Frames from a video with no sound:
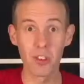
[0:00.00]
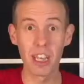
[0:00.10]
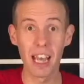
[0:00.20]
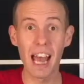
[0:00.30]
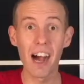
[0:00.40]

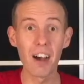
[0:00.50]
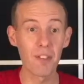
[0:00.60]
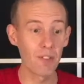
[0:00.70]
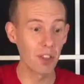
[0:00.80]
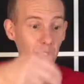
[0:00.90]
it. However,
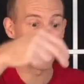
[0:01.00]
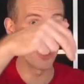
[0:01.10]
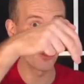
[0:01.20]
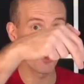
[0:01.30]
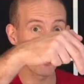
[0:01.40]
if you
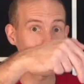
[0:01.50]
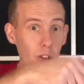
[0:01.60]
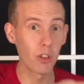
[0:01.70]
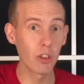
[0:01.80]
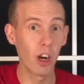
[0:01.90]
look through the
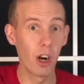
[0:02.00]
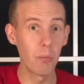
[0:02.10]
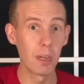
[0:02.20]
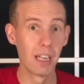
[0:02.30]
top,